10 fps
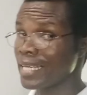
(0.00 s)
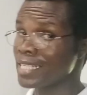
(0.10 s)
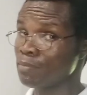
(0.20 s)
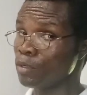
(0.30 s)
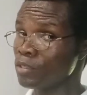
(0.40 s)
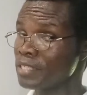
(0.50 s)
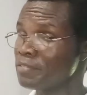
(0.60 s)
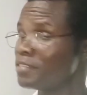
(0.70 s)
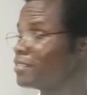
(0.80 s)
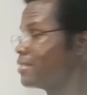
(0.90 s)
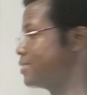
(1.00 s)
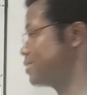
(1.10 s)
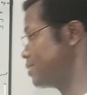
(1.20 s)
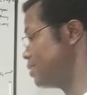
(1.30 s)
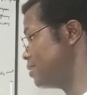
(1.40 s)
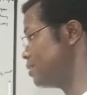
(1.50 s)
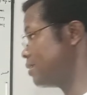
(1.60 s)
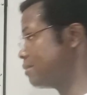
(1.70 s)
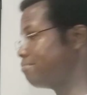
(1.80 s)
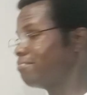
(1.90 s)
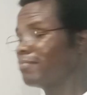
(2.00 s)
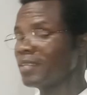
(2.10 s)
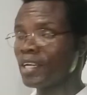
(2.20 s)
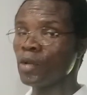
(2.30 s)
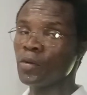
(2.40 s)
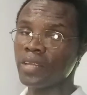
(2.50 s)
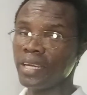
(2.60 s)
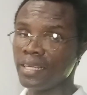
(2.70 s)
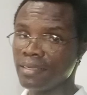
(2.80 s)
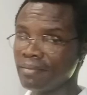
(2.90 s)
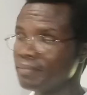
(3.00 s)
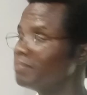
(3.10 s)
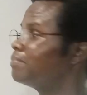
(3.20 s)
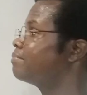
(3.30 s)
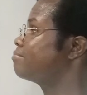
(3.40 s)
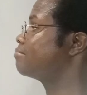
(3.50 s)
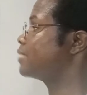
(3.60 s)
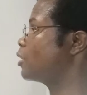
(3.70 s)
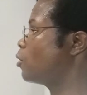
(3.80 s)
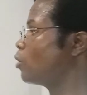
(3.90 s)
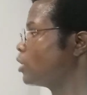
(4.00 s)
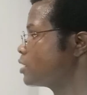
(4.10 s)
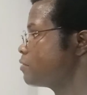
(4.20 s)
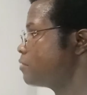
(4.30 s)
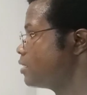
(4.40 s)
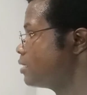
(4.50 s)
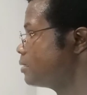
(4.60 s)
Explosives, clothing, a whole lot of